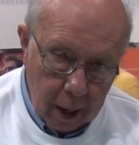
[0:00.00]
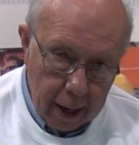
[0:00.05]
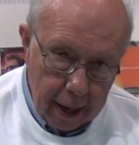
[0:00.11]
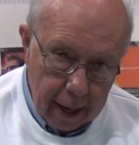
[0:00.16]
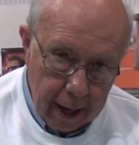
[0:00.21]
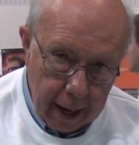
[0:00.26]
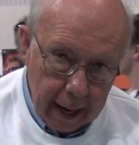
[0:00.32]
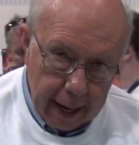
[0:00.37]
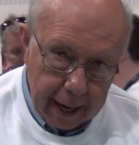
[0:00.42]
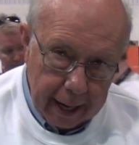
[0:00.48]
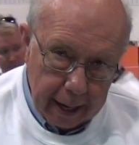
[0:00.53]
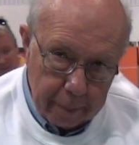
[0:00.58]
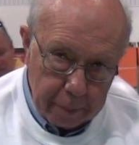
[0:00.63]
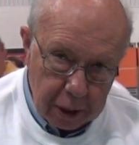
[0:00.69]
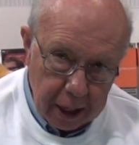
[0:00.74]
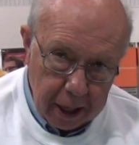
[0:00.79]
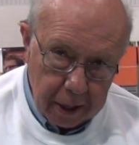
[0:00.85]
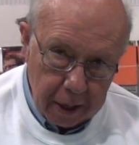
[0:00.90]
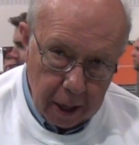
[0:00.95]
Hi, I'm
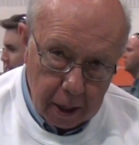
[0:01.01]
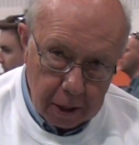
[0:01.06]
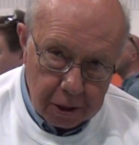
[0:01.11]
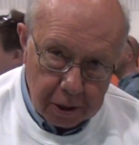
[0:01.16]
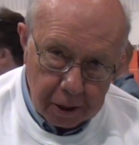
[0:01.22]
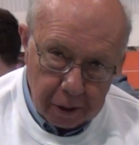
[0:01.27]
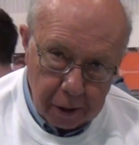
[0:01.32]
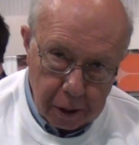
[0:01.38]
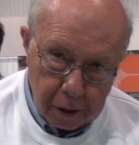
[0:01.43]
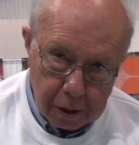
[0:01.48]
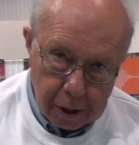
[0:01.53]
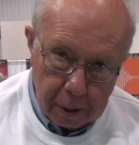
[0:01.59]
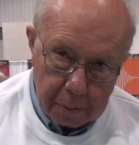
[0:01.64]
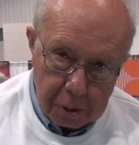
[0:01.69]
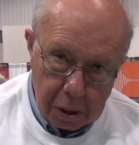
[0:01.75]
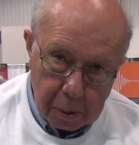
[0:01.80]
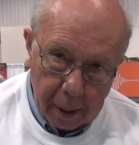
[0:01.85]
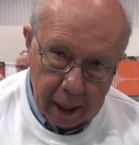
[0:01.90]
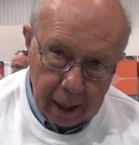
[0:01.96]
Ted Hartson. There
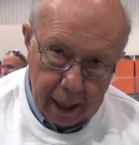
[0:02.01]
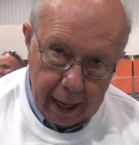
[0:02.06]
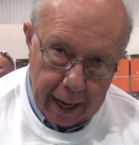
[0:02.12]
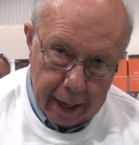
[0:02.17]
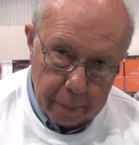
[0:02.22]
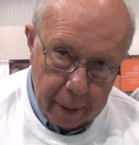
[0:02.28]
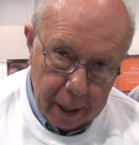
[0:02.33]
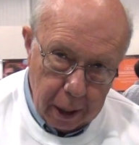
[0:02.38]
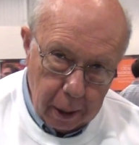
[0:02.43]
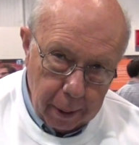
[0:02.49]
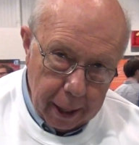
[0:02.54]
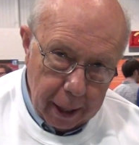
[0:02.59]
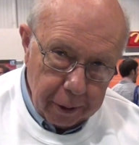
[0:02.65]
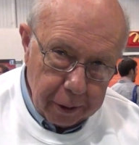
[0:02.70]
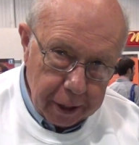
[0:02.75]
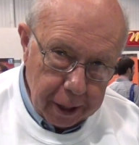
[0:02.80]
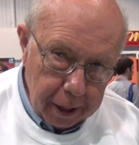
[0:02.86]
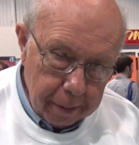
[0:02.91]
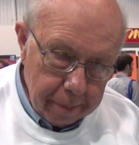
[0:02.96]
seems to be a lot of me
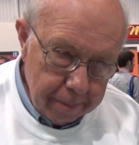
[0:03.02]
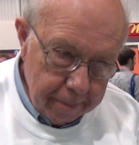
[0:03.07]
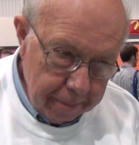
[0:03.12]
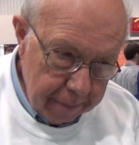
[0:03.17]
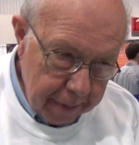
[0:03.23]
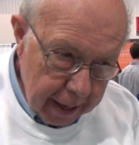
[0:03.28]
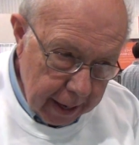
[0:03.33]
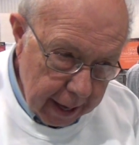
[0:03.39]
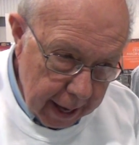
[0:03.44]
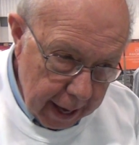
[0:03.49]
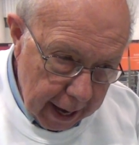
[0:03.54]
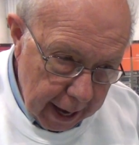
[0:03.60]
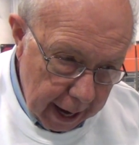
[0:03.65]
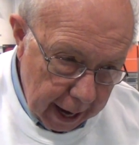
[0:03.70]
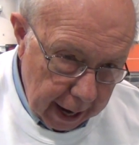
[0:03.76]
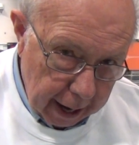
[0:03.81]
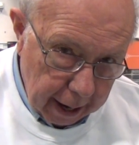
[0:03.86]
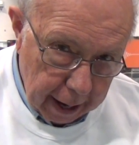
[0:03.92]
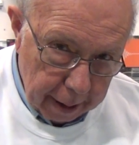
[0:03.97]
around here.
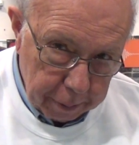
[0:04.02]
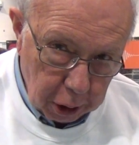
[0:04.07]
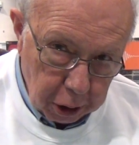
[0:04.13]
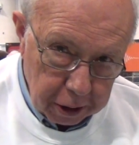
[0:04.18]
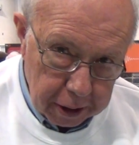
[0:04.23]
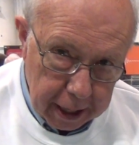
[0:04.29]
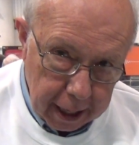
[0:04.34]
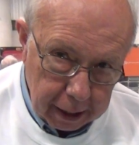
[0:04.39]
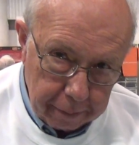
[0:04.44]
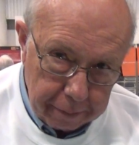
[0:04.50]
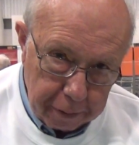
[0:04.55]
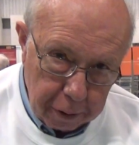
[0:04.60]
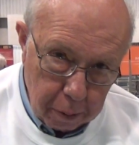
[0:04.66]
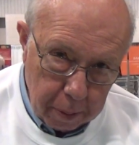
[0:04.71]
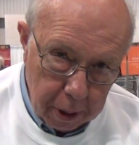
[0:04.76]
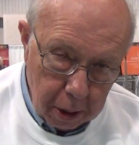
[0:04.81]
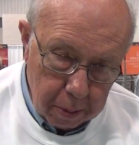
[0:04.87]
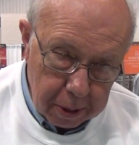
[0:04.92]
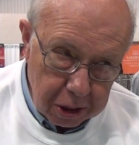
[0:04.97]
I'm going to take a few
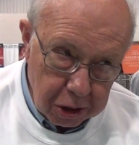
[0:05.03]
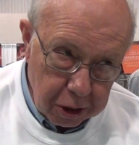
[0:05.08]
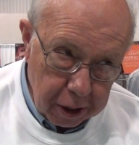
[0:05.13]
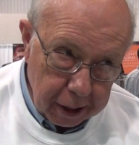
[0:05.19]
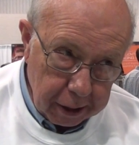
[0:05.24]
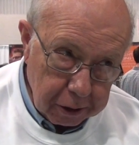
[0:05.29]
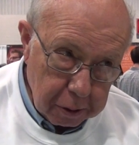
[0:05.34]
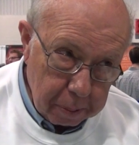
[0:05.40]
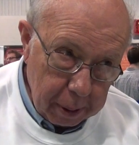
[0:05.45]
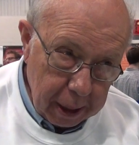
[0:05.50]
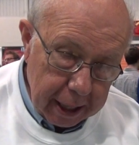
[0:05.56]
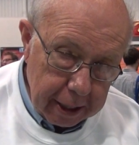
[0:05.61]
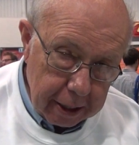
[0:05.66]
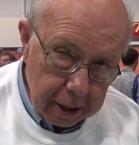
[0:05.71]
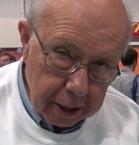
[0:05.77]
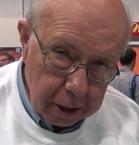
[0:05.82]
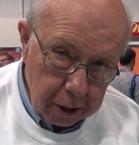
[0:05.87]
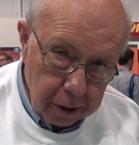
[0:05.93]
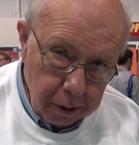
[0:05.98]
moments to
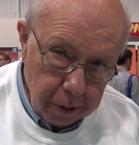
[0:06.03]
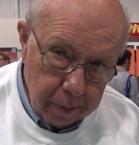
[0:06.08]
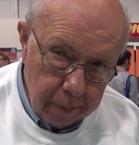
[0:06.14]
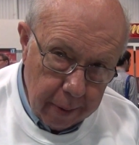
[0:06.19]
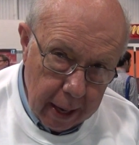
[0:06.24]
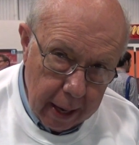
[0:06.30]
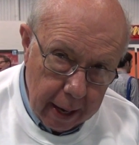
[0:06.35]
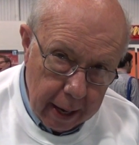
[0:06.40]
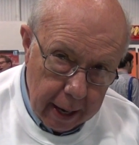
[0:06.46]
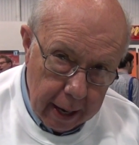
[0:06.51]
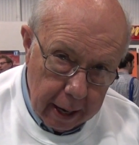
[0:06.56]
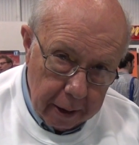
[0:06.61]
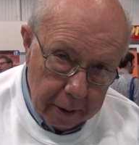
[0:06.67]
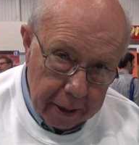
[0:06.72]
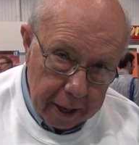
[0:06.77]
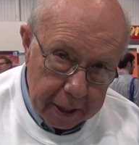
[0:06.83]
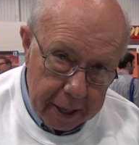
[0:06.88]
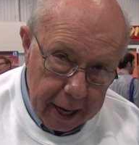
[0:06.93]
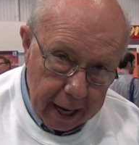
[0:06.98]
explain to you
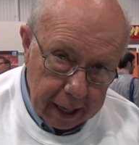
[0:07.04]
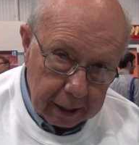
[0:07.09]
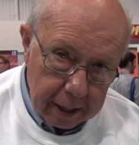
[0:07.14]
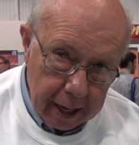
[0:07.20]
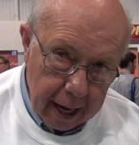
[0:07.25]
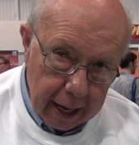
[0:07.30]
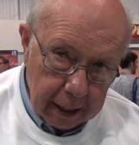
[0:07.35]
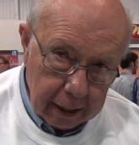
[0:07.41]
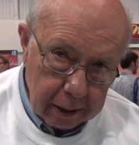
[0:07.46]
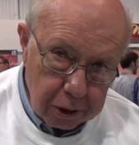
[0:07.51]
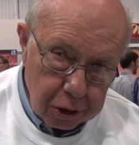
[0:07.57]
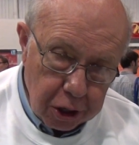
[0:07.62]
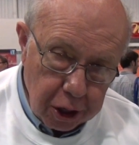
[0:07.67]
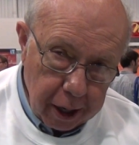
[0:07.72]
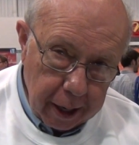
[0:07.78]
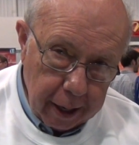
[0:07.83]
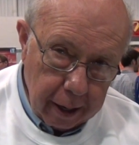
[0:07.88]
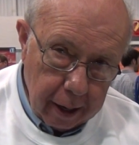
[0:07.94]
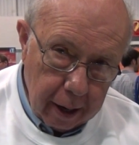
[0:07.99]
the
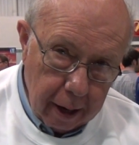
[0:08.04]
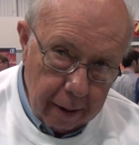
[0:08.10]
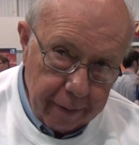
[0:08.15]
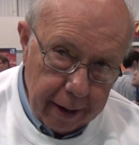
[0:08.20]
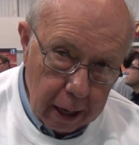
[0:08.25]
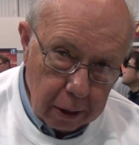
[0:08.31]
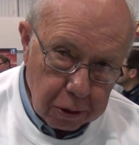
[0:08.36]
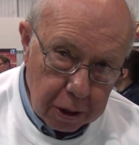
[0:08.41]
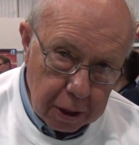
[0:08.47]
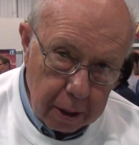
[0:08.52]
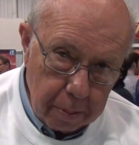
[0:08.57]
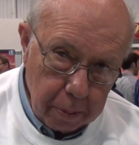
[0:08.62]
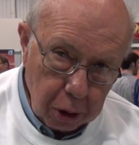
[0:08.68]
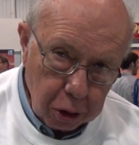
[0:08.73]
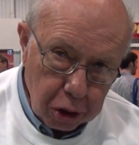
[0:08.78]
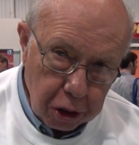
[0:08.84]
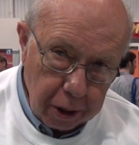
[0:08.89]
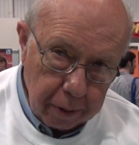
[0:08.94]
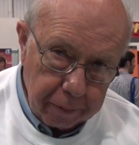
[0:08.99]
technology of how
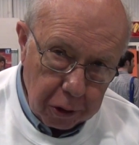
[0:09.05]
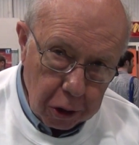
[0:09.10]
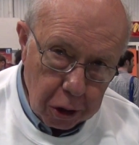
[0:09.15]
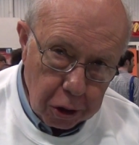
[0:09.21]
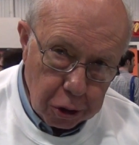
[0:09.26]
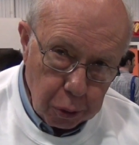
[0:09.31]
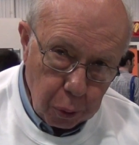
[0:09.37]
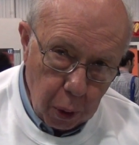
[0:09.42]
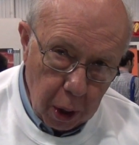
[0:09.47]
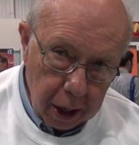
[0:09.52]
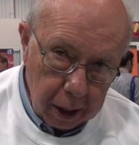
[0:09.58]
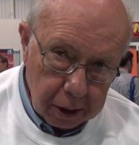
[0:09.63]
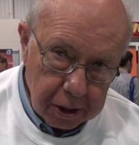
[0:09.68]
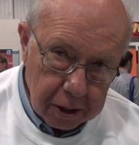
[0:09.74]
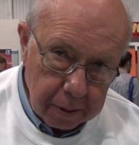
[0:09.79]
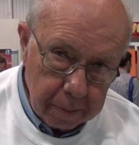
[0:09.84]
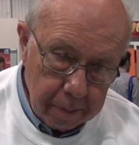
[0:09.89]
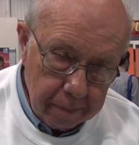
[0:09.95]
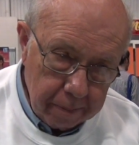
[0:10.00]
SymbolShifters
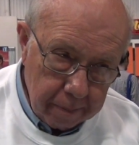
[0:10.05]
works.